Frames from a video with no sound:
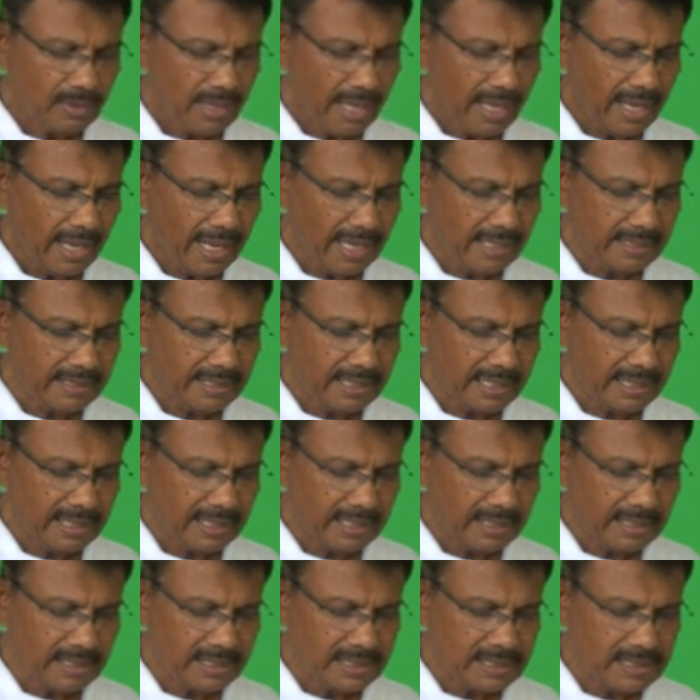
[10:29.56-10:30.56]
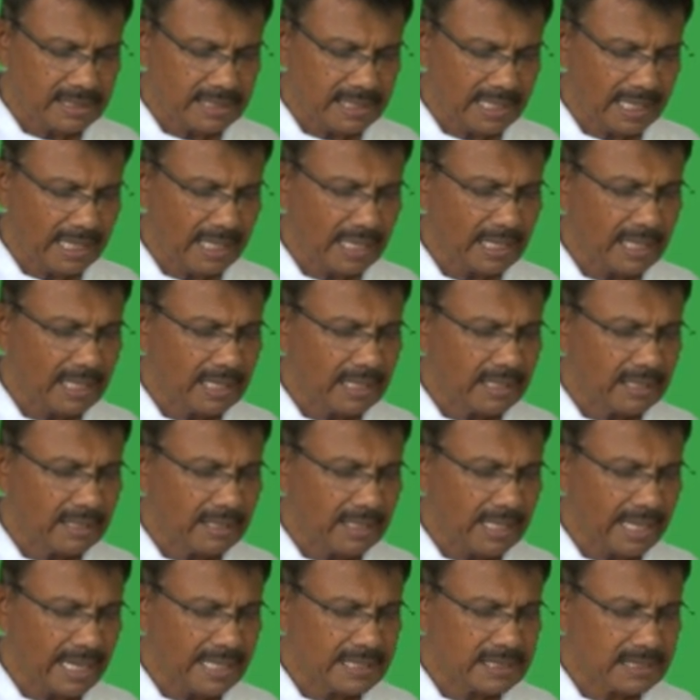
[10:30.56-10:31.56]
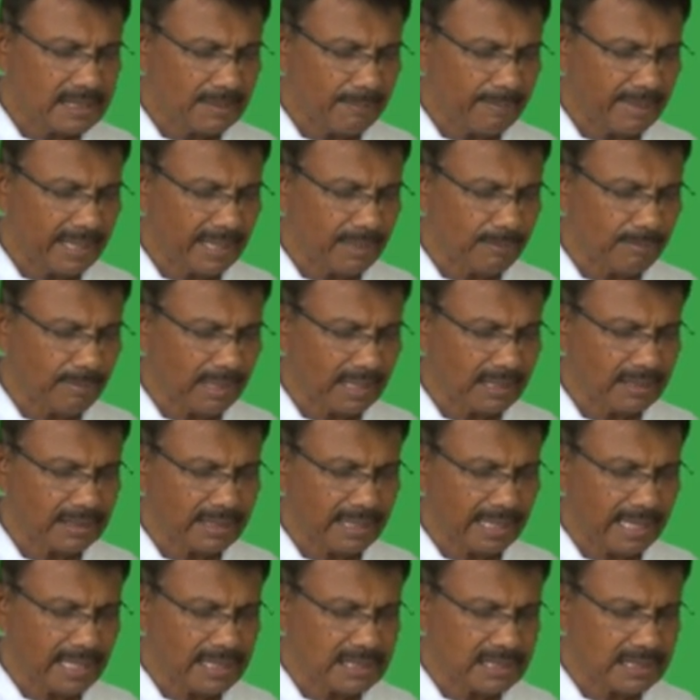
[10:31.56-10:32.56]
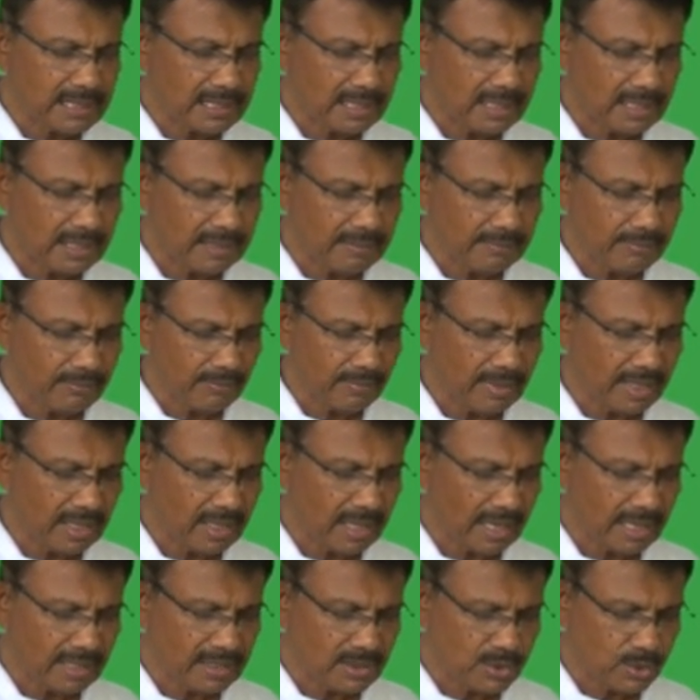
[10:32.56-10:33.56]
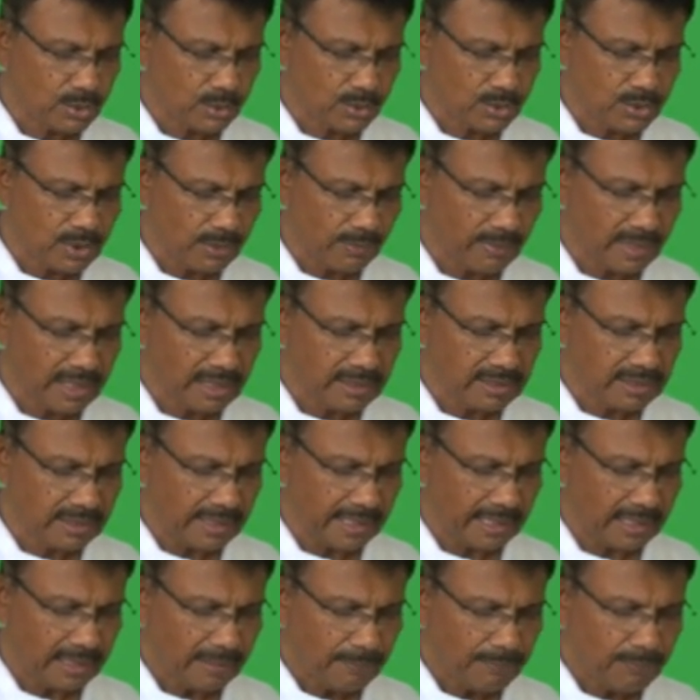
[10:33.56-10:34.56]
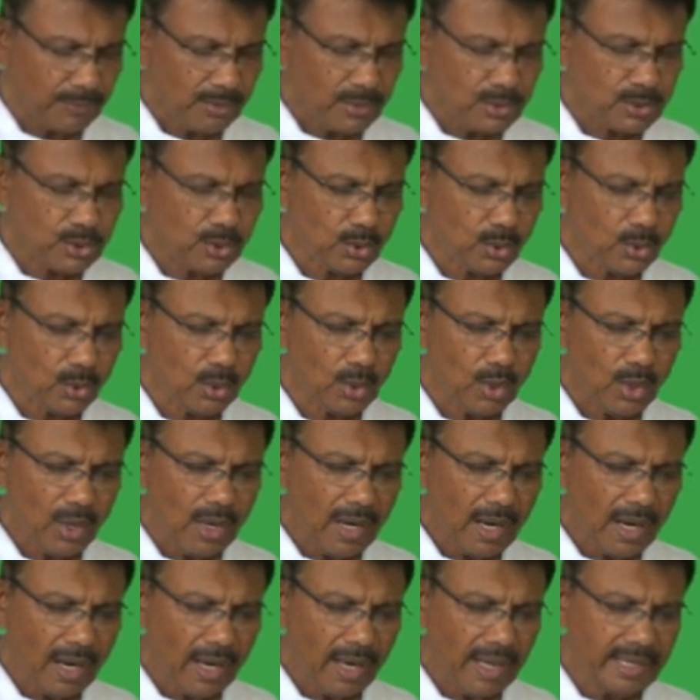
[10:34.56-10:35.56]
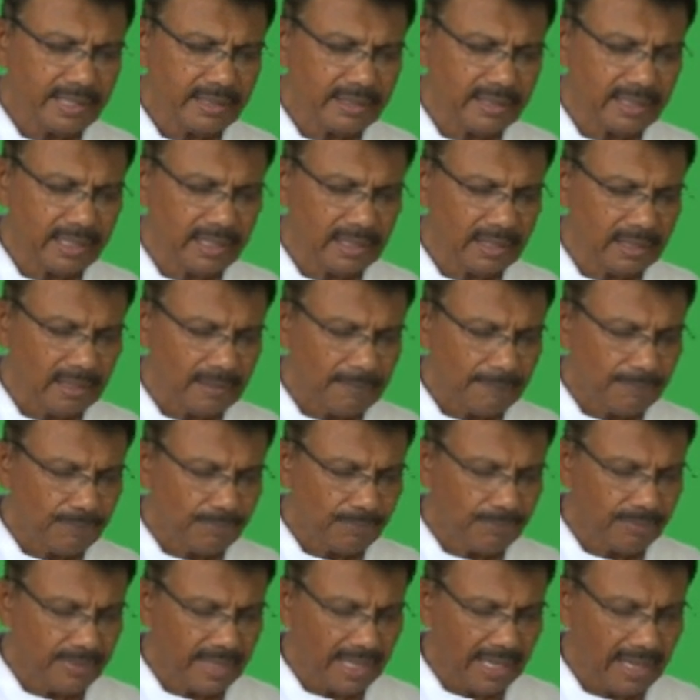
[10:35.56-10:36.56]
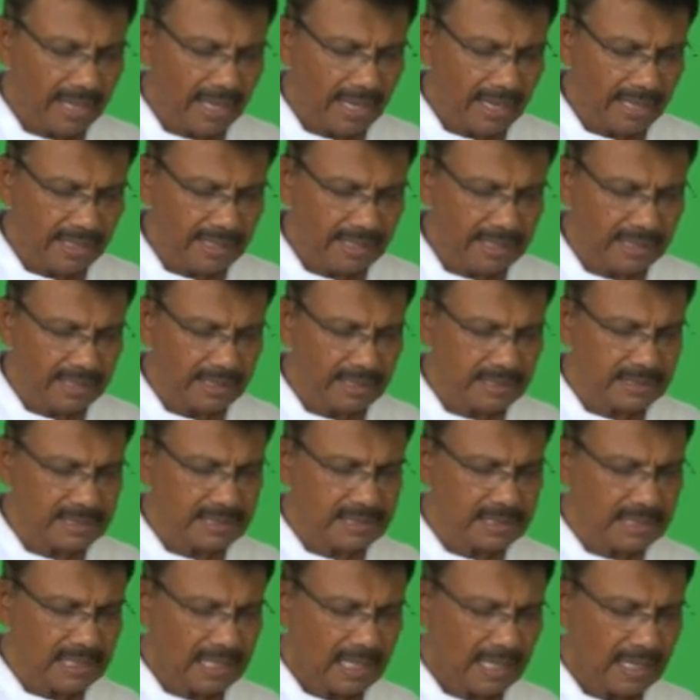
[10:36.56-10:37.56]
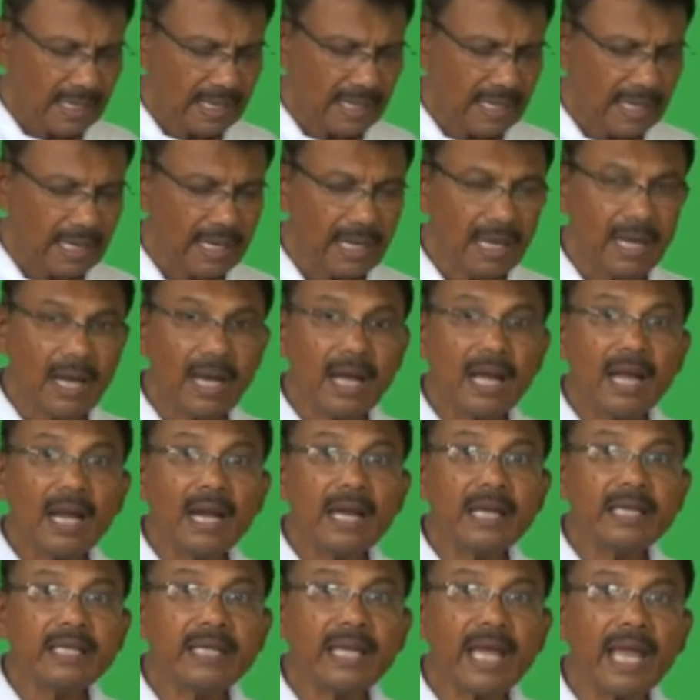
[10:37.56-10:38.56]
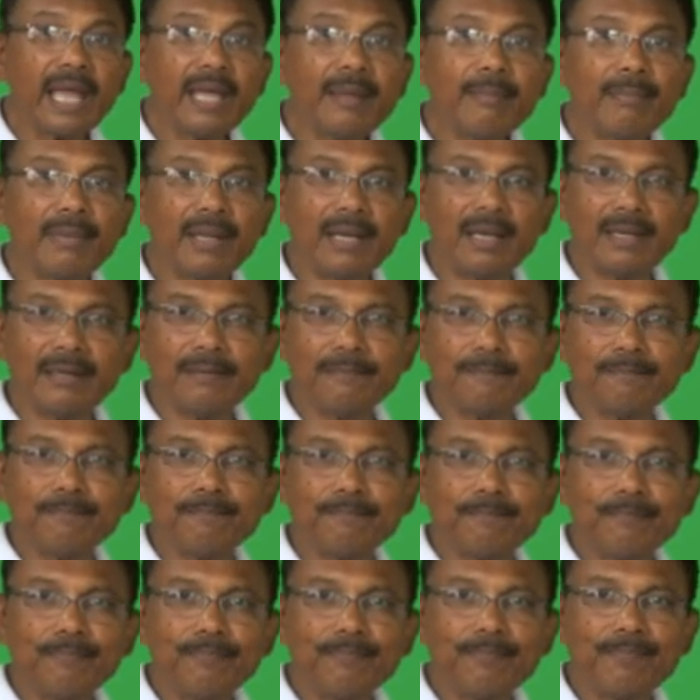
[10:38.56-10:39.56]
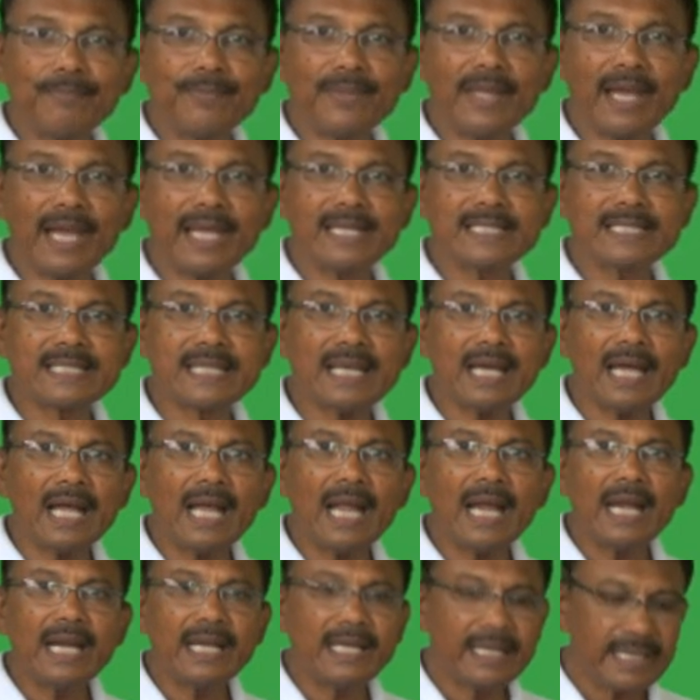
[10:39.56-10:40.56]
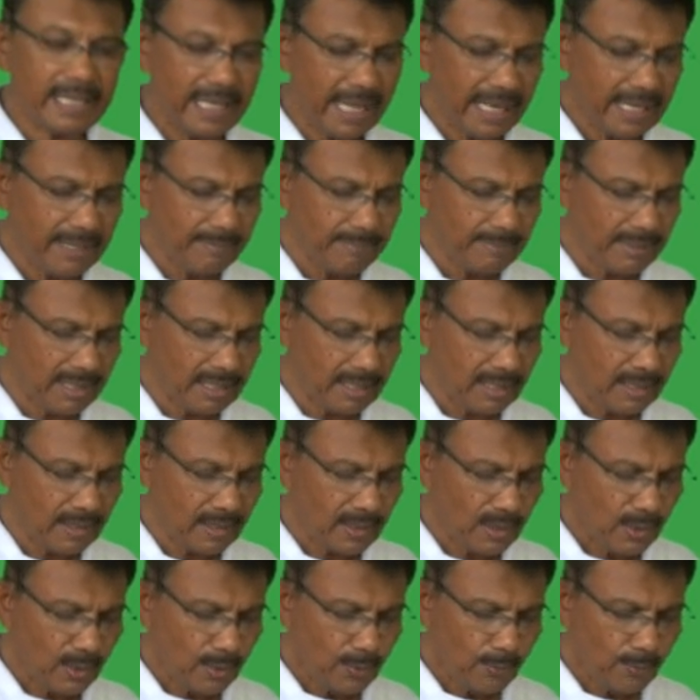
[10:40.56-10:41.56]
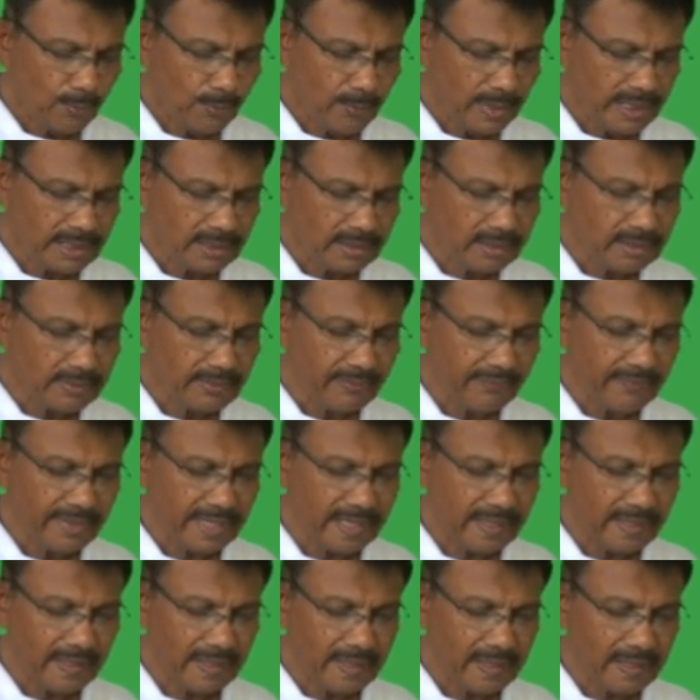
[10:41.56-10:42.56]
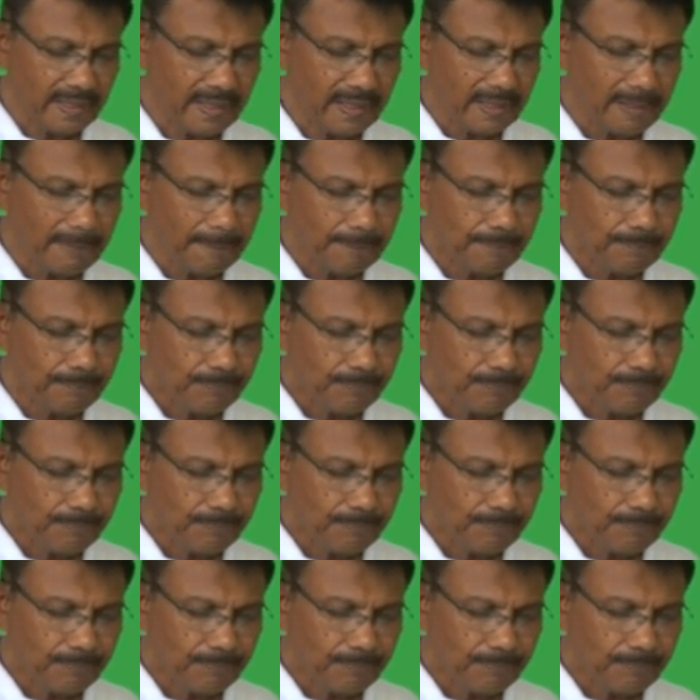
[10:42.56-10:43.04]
And then it is say, there is a bed, but there is we can't use the word 3. So I think there is a table. There is a table with 3.